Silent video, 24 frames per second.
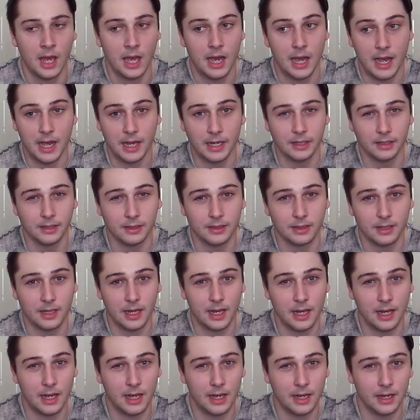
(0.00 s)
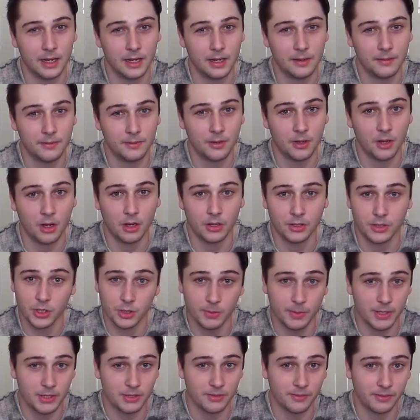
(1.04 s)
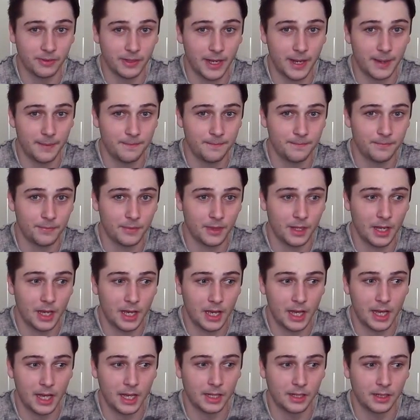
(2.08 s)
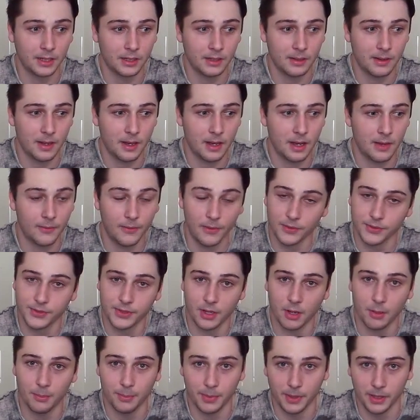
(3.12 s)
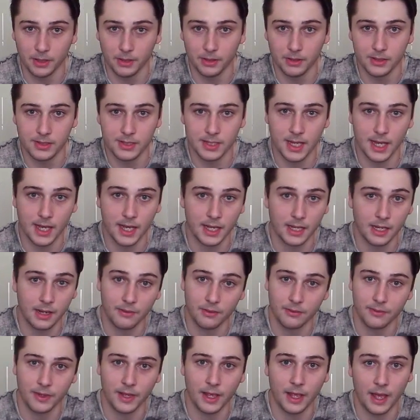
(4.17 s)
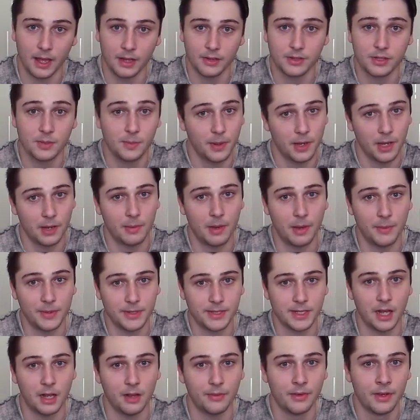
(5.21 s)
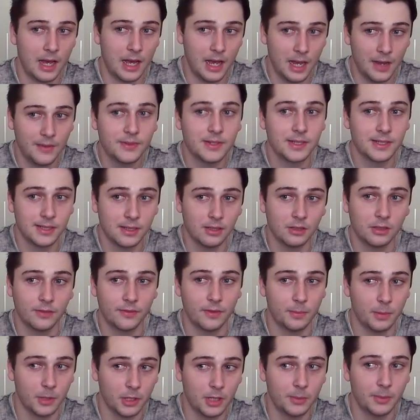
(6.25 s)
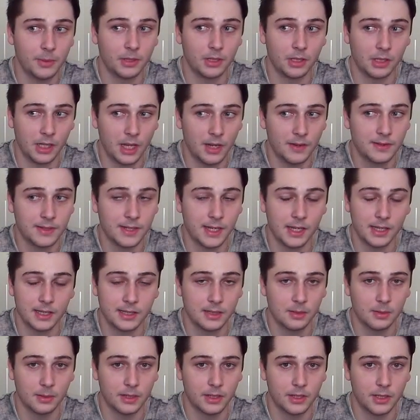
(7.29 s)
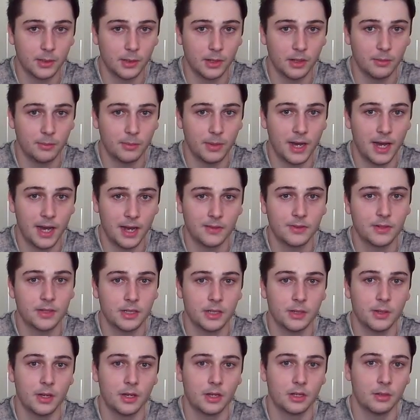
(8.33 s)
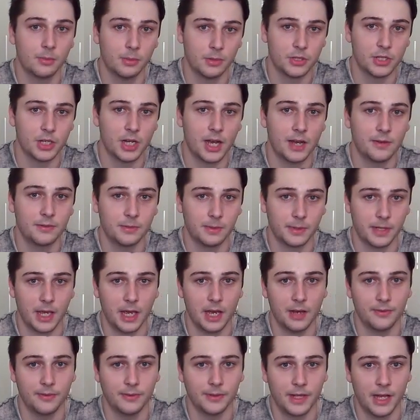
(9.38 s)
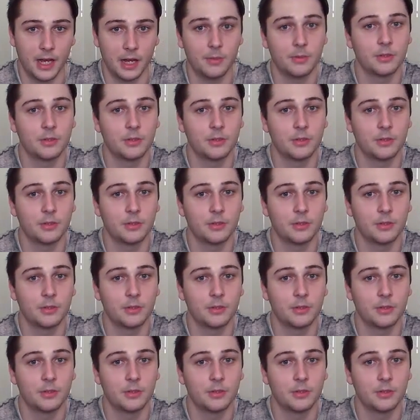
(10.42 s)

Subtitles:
and I've got a 2-bedroom flat. And I've obviously got bills and everything else to pay by myself. I have to still do the bodybuilding lifestyle, I still want to do it, but I have to do it on a budget. I have to be careful how